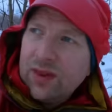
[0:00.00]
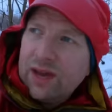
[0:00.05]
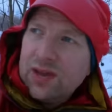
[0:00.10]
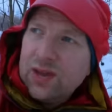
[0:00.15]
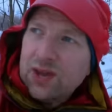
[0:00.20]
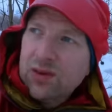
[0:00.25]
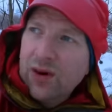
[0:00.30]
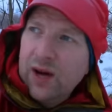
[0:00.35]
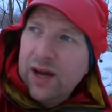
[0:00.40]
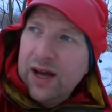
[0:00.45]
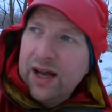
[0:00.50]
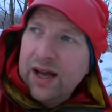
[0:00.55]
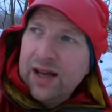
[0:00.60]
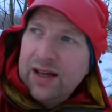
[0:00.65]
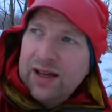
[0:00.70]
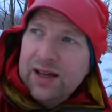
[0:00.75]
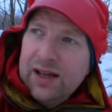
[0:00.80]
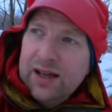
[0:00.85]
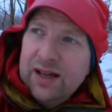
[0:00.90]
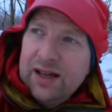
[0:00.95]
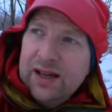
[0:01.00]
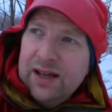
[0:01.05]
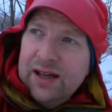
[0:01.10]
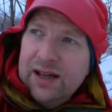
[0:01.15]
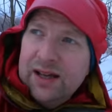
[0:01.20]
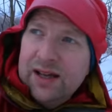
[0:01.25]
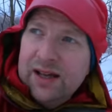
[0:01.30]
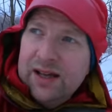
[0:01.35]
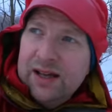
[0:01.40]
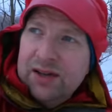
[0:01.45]
So, uh,
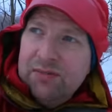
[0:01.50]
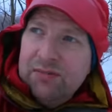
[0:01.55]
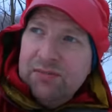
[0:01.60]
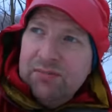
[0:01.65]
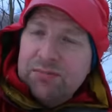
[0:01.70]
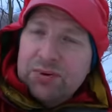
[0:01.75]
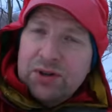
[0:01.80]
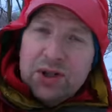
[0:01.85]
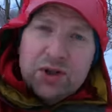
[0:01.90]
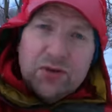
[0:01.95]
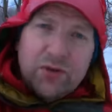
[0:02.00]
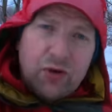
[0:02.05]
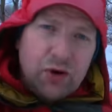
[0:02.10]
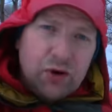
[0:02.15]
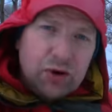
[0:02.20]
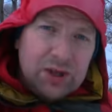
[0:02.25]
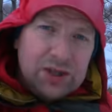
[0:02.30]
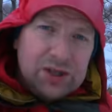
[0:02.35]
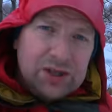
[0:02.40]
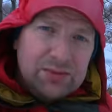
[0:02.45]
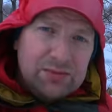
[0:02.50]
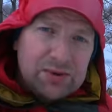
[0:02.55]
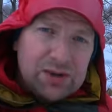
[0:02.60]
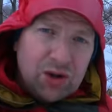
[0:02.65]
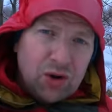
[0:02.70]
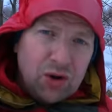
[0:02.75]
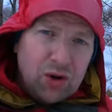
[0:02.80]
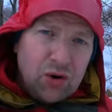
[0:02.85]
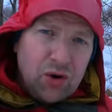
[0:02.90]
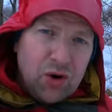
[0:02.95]
Bridge of Orchy seems a
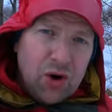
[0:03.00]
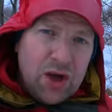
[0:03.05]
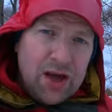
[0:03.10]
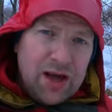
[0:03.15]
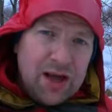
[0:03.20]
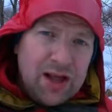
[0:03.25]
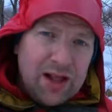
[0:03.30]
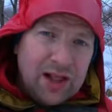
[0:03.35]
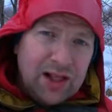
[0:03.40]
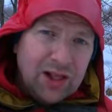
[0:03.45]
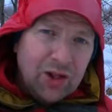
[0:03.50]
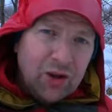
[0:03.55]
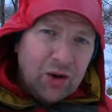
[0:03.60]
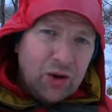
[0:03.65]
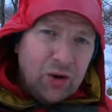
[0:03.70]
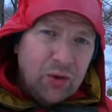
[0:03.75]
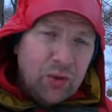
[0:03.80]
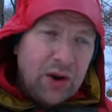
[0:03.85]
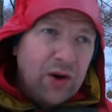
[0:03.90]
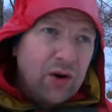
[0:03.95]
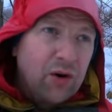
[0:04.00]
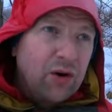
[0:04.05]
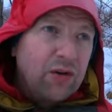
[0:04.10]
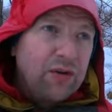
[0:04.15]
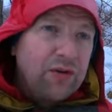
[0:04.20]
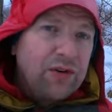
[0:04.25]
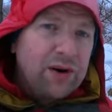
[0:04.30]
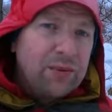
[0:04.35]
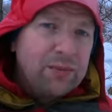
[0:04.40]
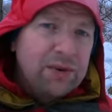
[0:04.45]
long, long way
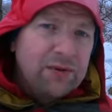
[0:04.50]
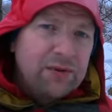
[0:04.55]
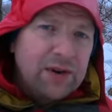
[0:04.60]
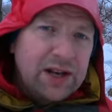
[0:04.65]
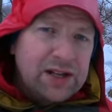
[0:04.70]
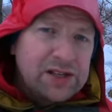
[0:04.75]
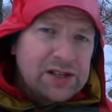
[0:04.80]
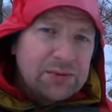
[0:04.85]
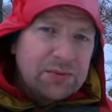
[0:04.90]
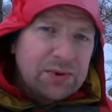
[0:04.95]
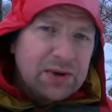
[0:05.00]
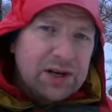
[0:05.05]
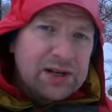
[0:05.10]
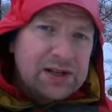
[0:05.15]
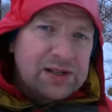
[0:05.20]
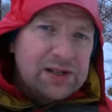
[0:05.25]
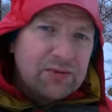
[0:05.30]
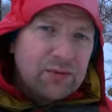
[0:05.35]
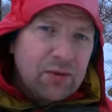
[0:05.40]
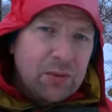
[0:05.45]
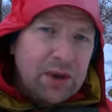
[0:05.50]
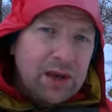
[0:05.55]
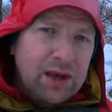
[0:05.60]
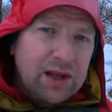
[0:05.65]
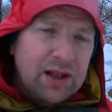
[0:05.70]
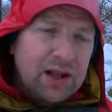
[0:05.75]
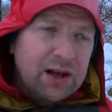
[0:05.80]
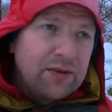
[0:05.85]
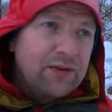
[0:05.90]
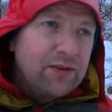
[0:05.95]
off. I'd be very surprised if we make
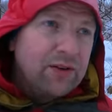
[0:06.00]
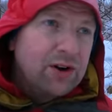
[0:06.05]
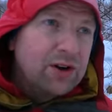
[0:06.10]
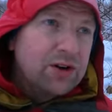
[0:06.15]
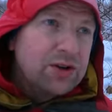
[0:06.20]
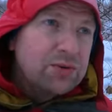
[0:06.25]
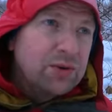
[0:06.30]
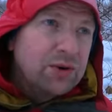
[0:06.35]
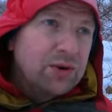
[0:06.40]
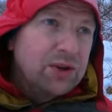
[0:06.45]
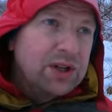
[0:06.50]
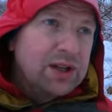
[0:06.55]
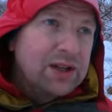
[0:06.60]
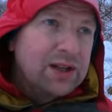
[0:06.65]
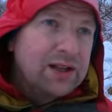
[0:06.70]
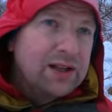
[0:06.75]
it that far. So we're going to